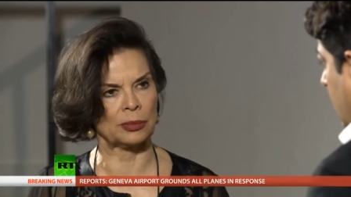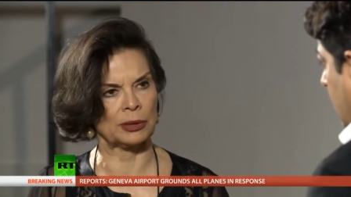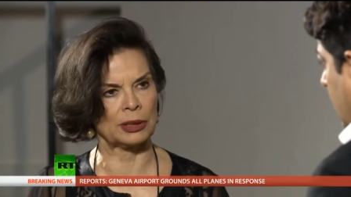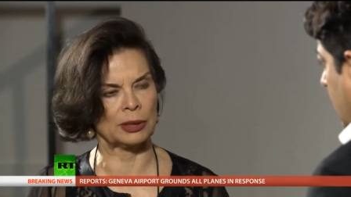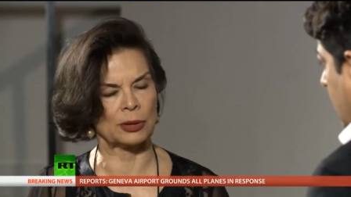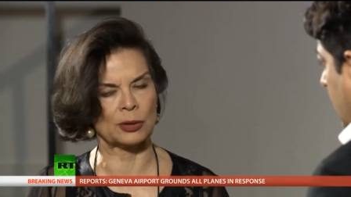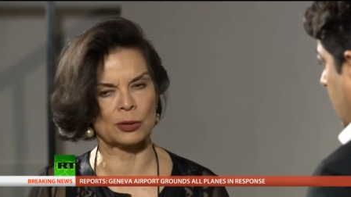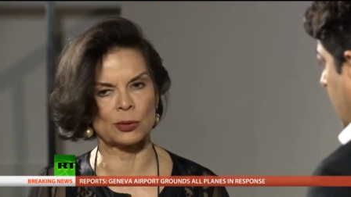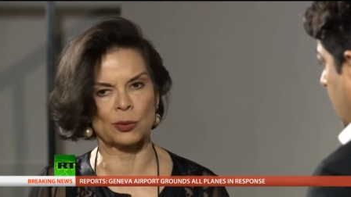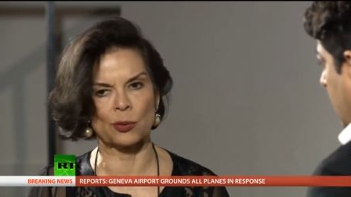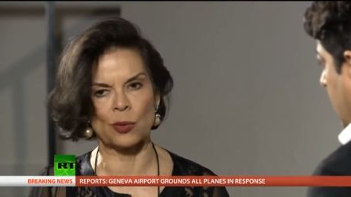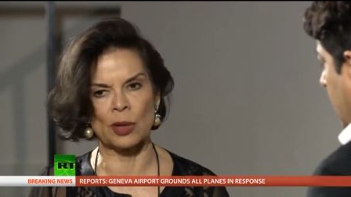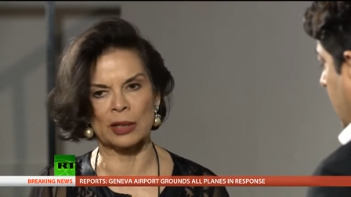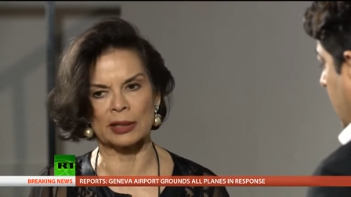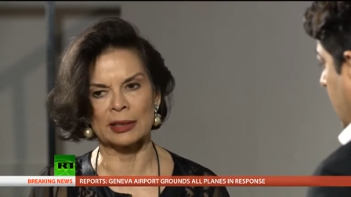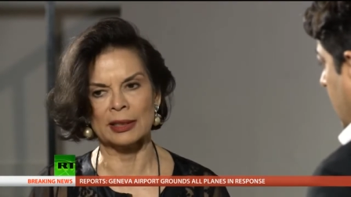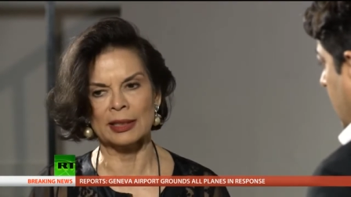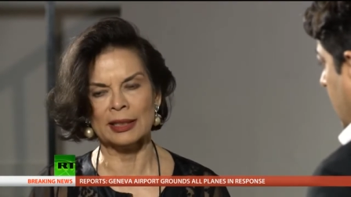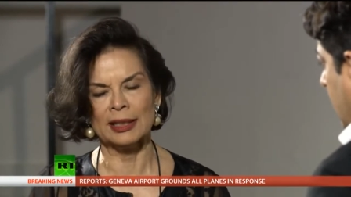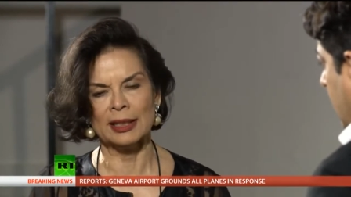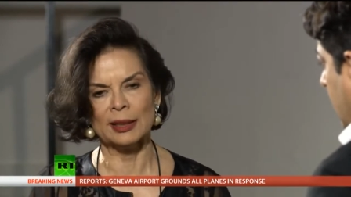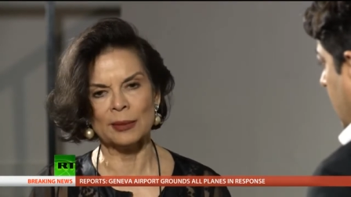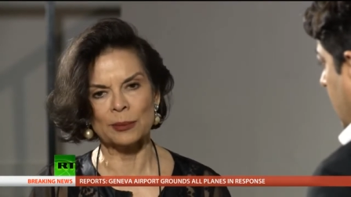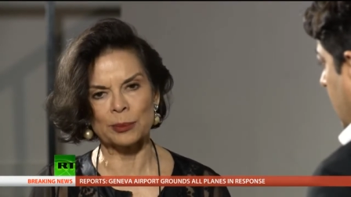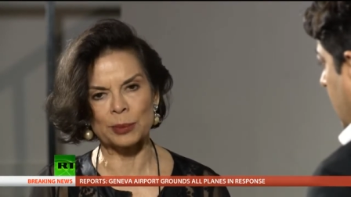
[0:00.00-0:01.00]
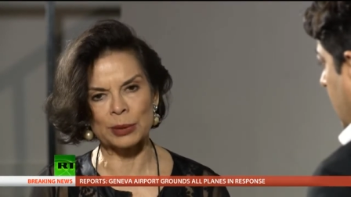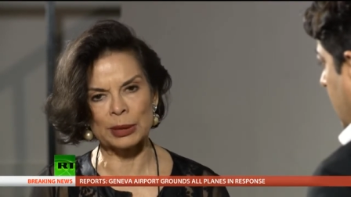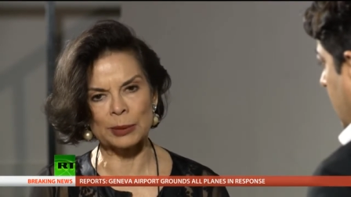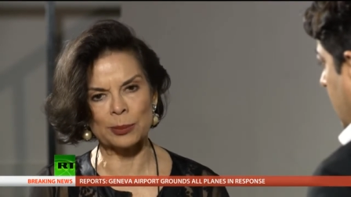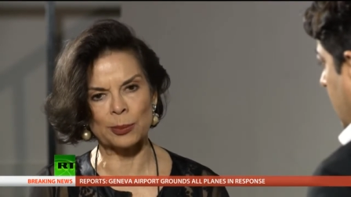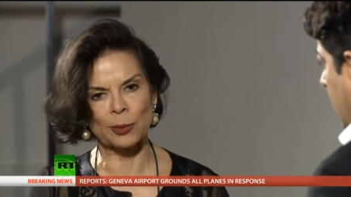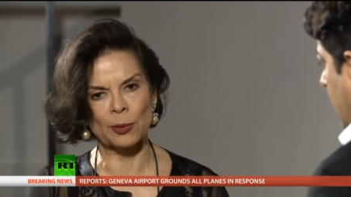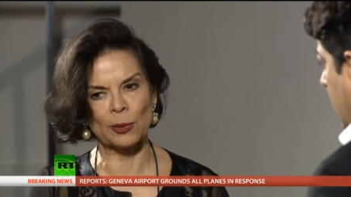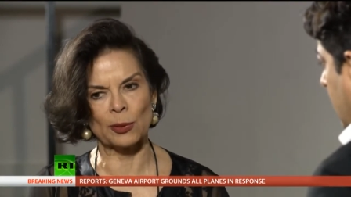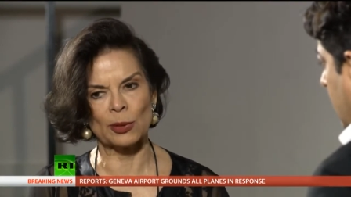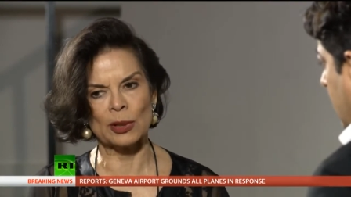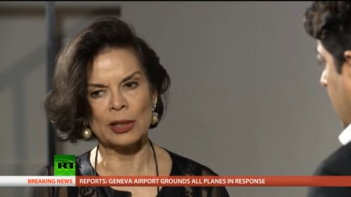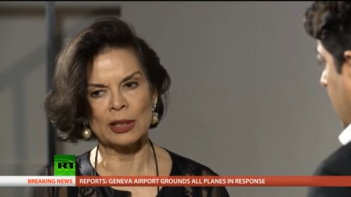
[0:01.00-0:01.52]
because what
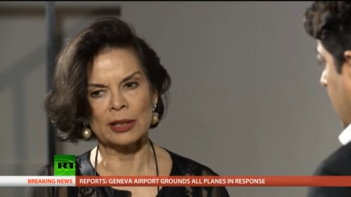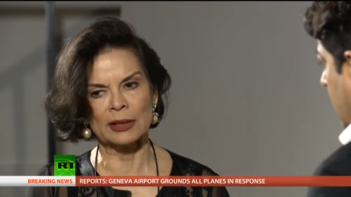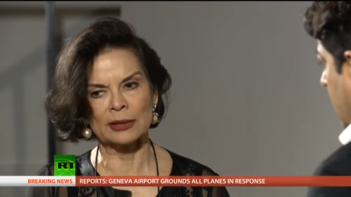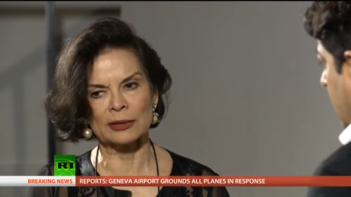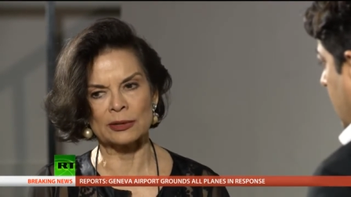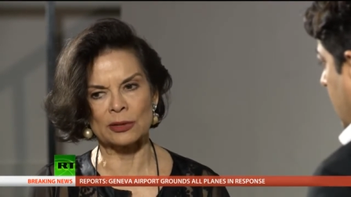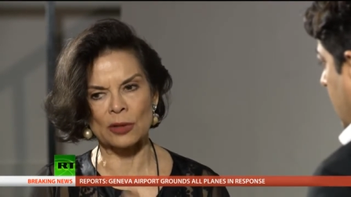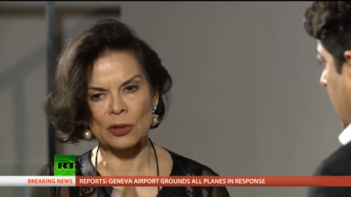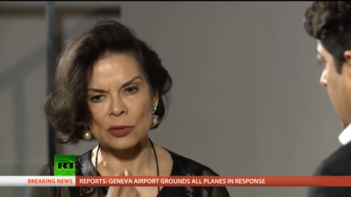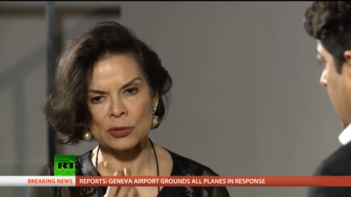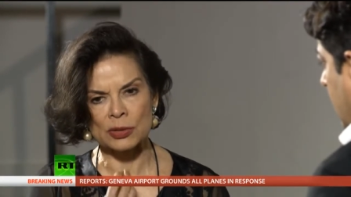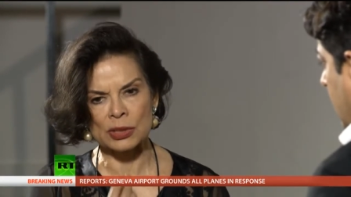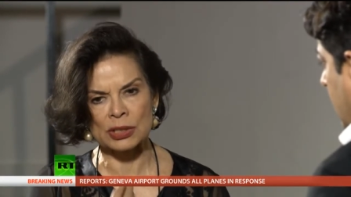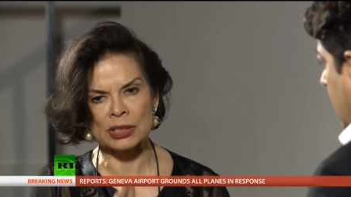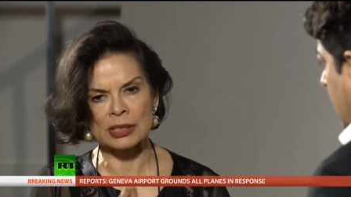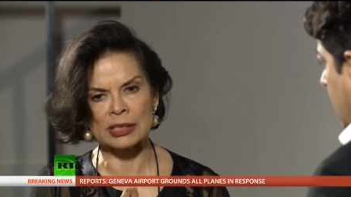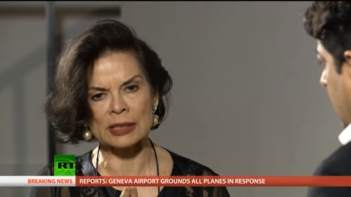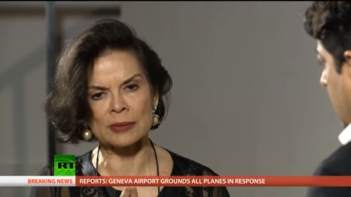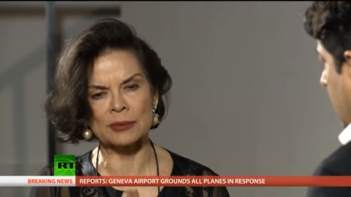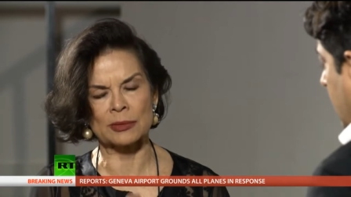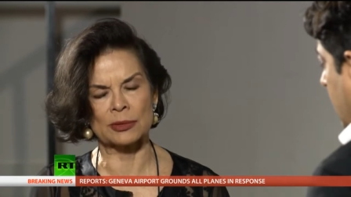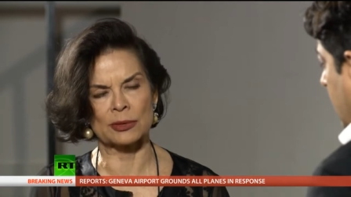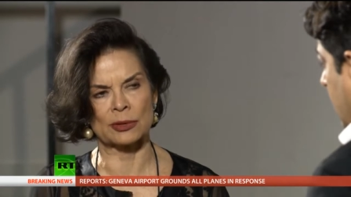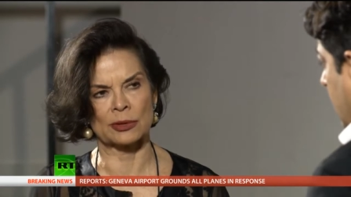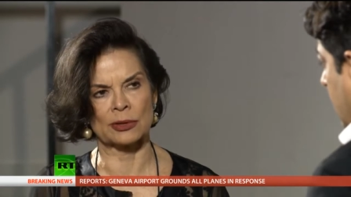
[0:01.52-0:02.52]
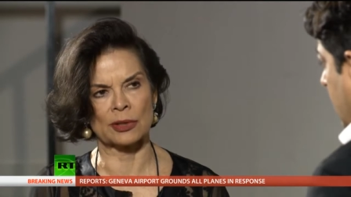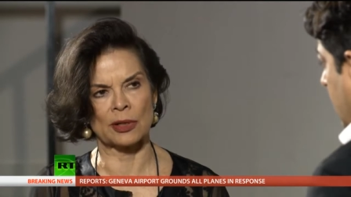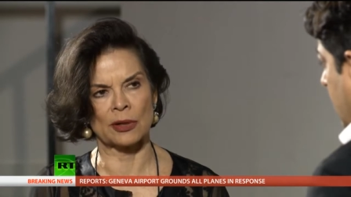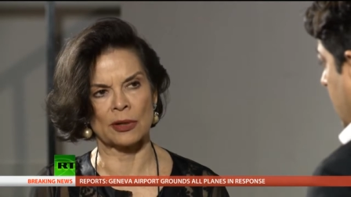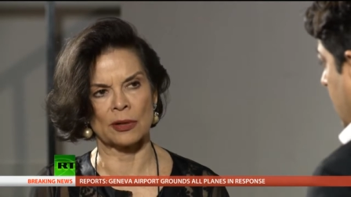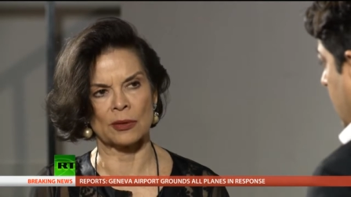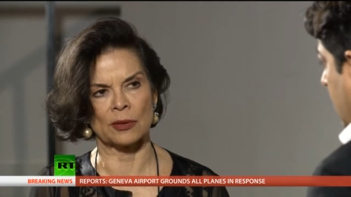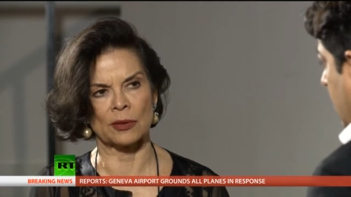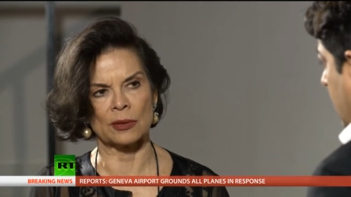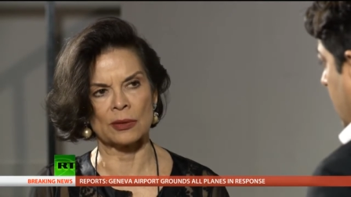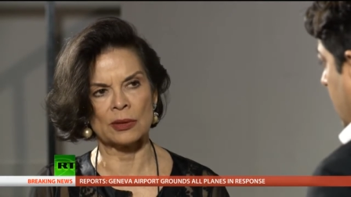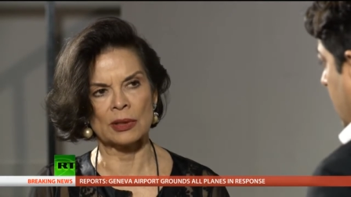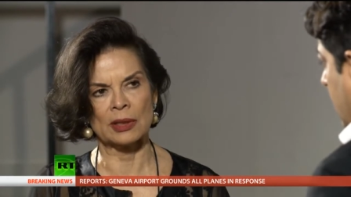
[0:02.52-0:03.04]
people don't seem to
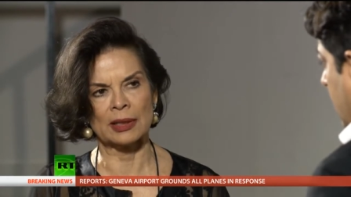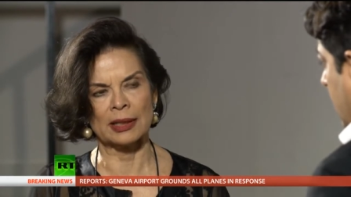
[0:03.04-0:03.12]
know